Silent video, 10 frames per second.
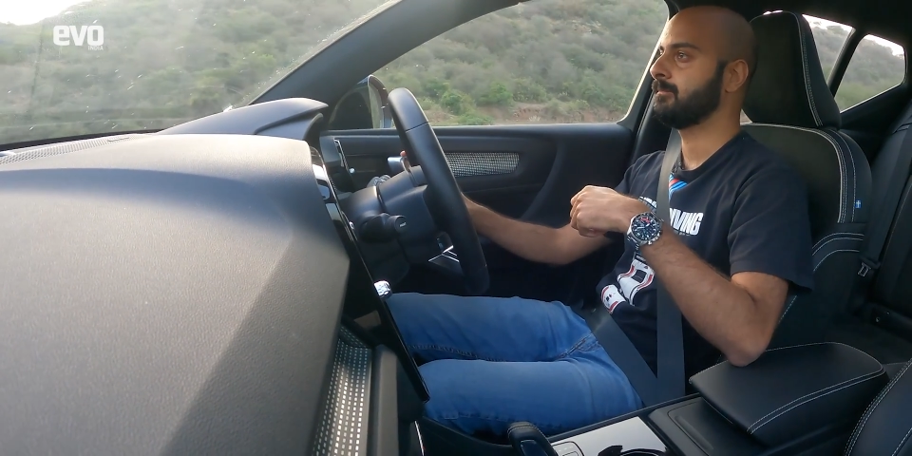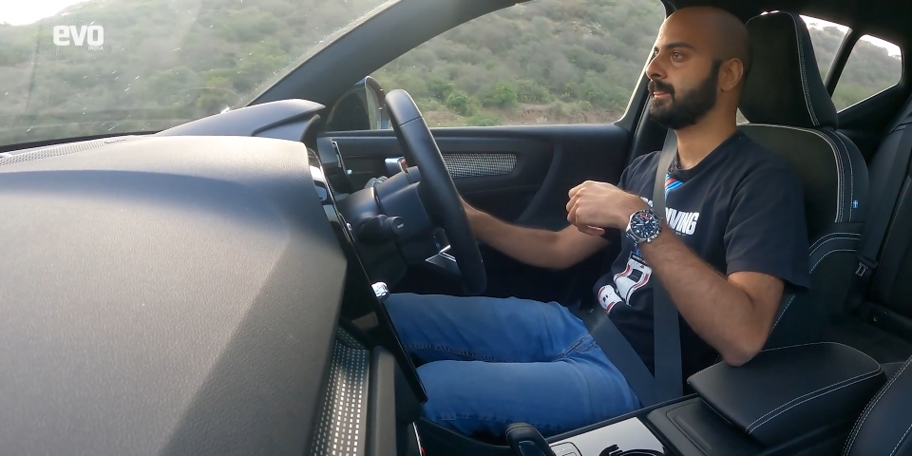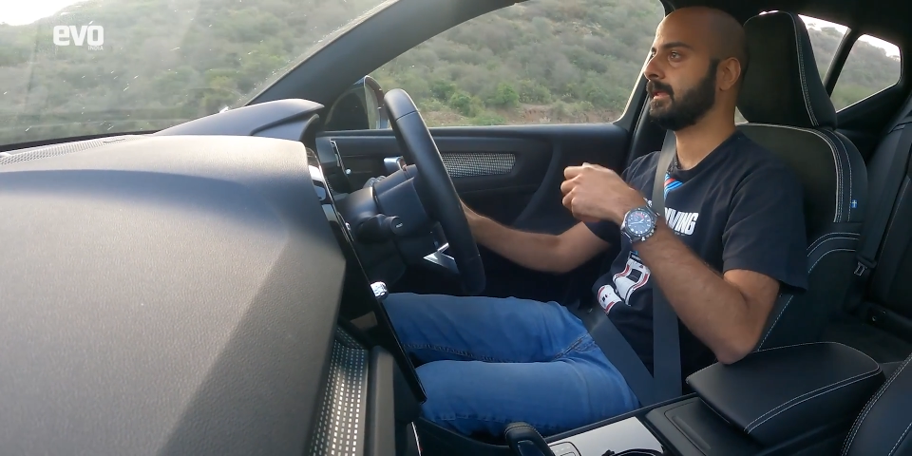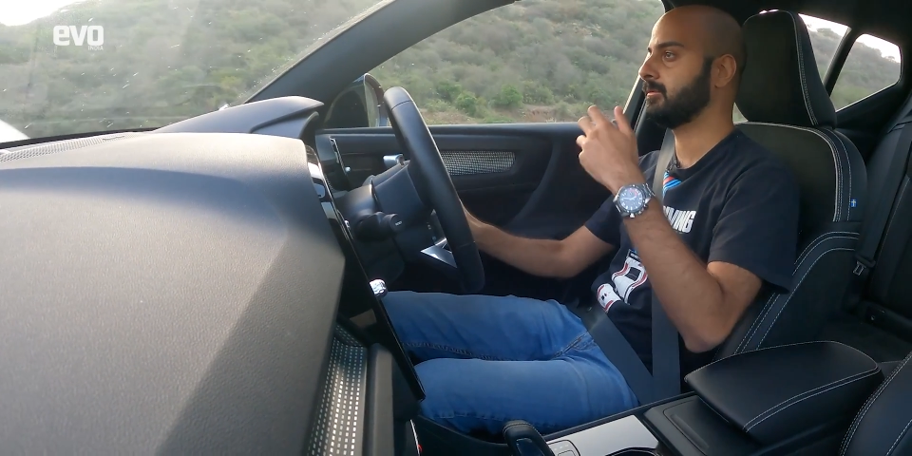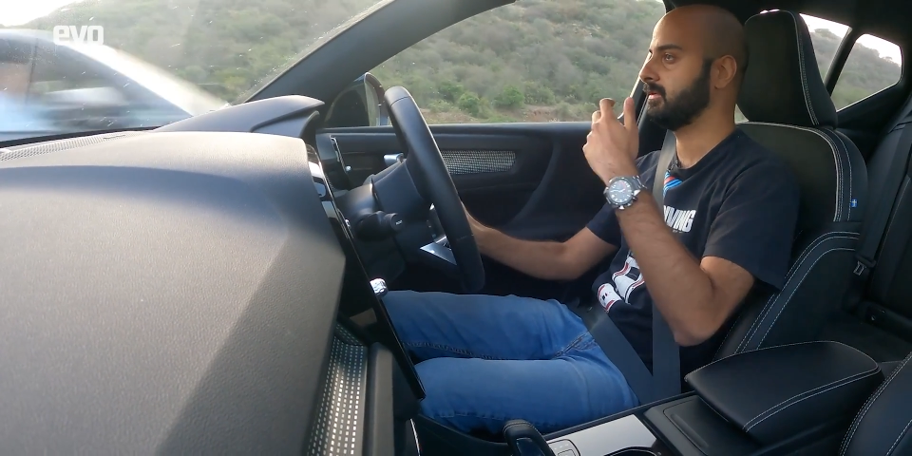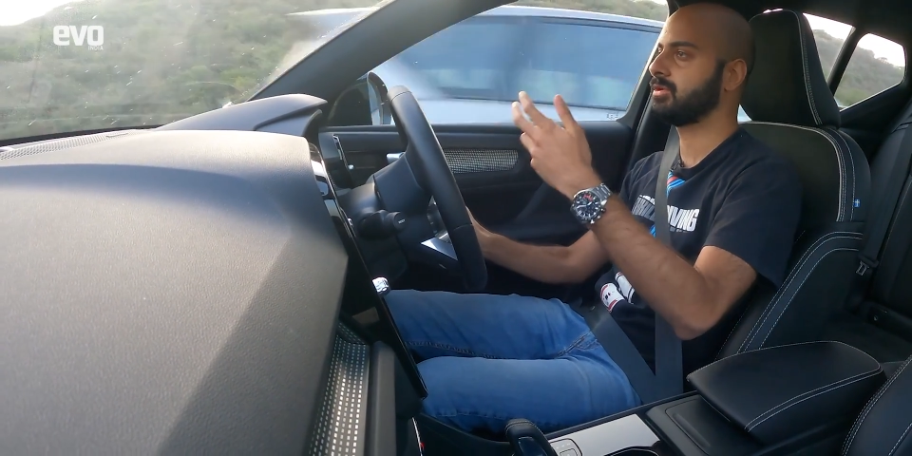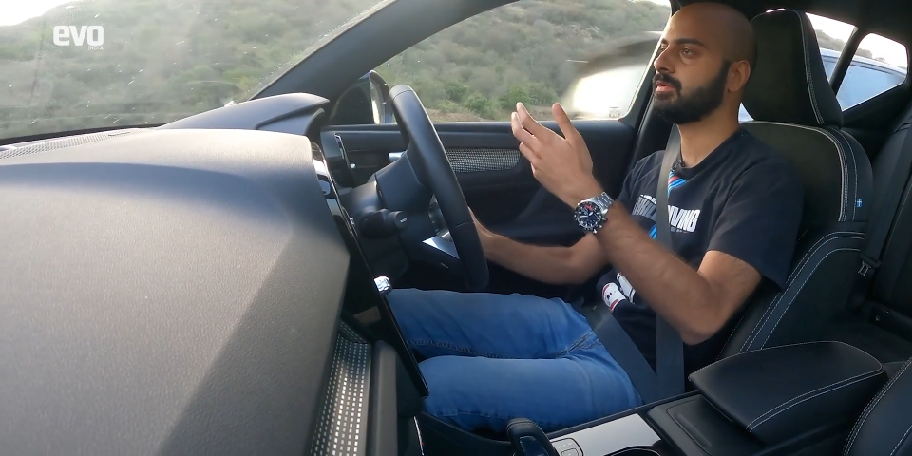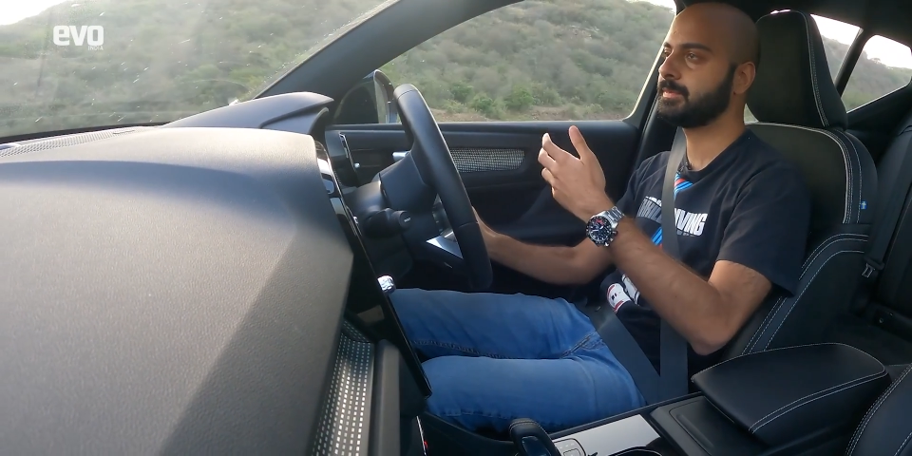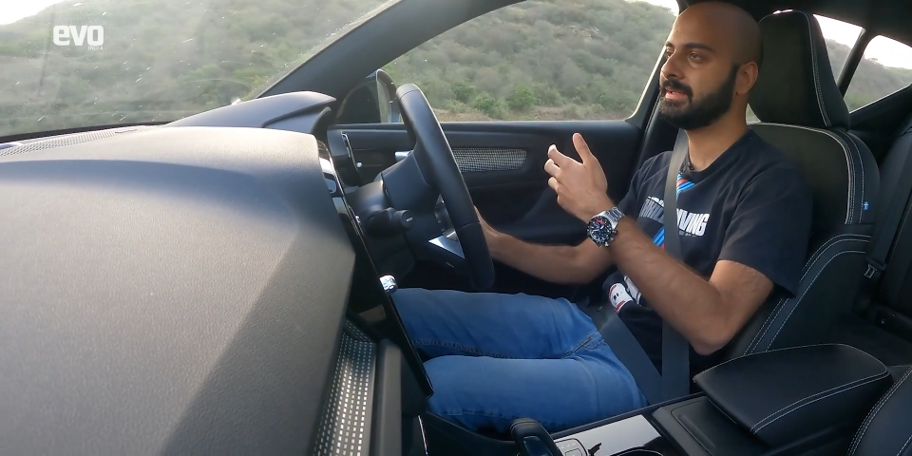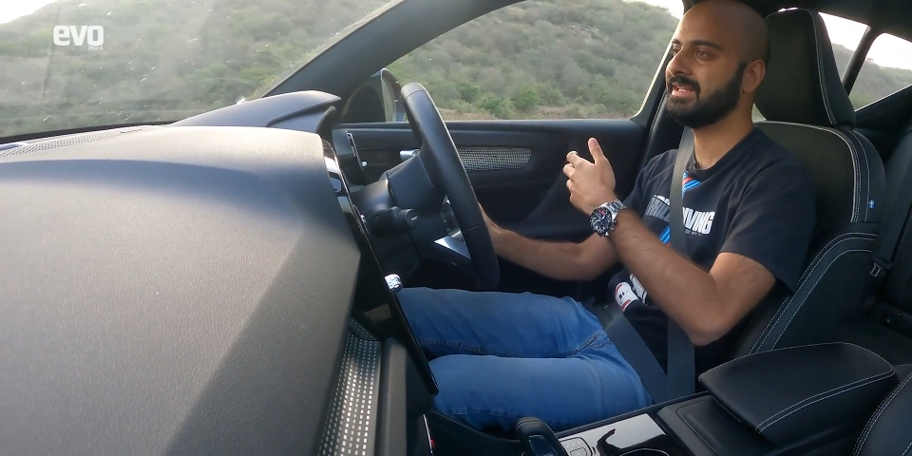Now, the top
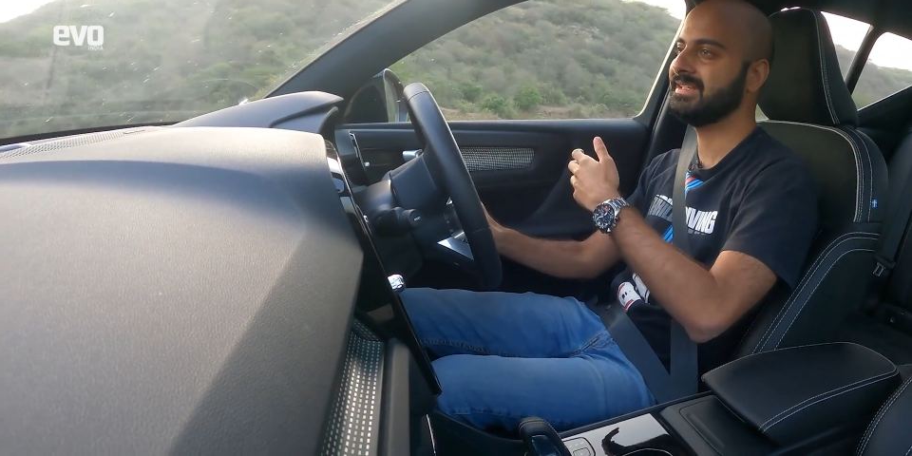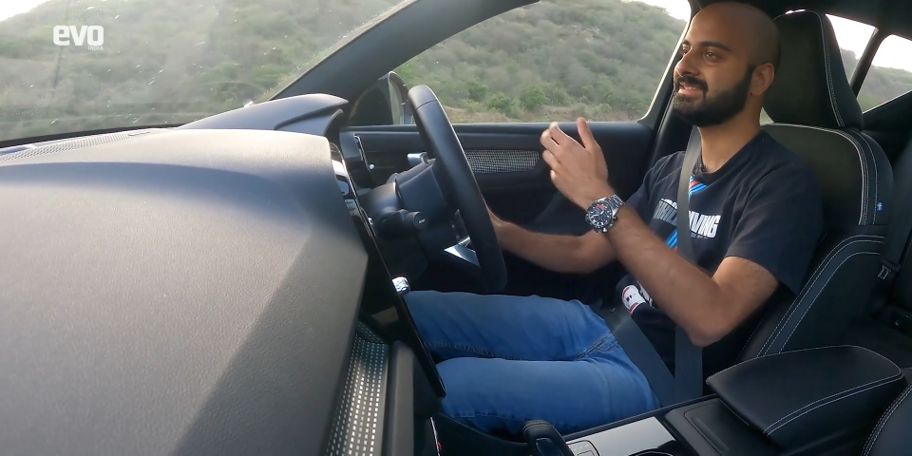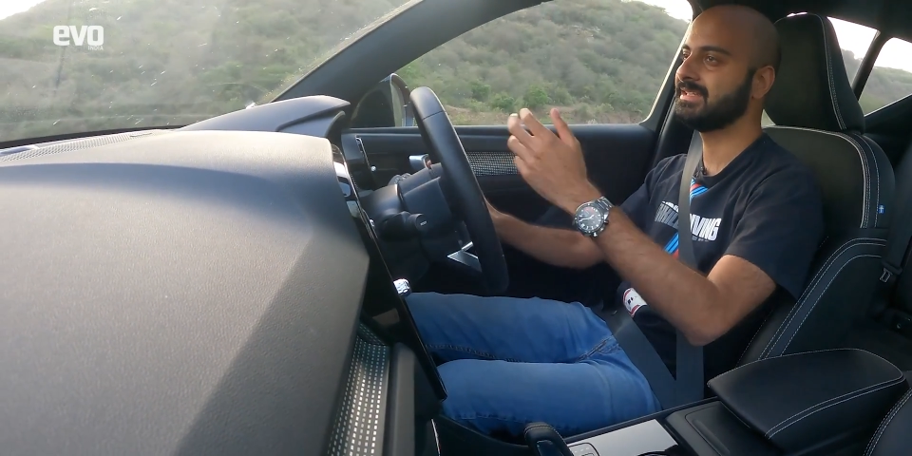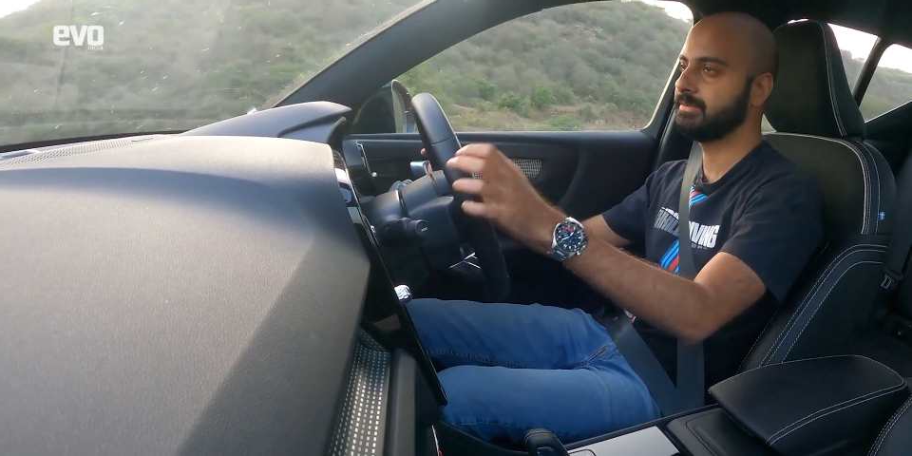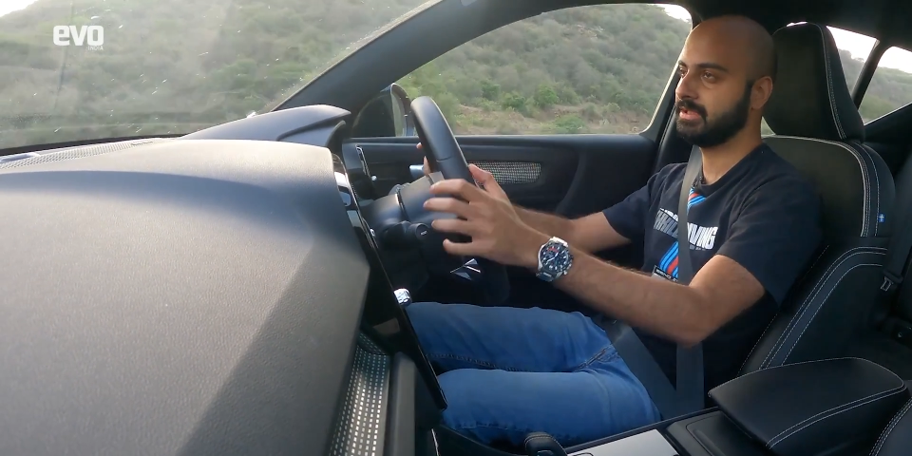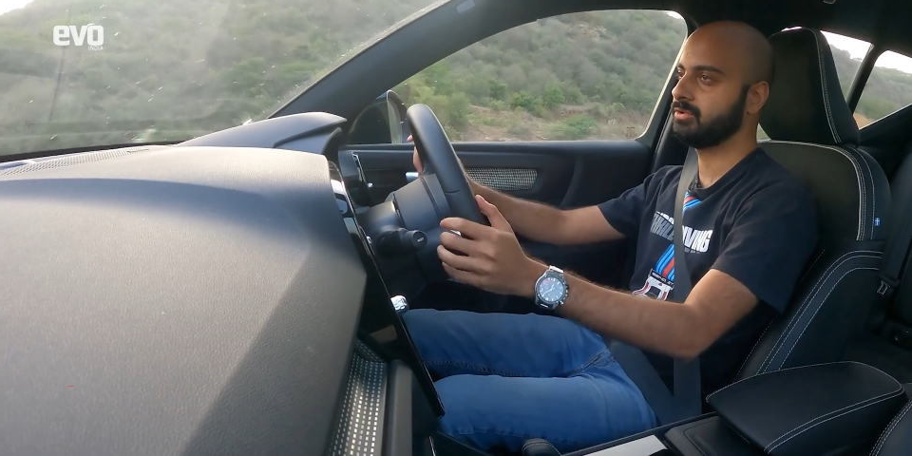speed is limited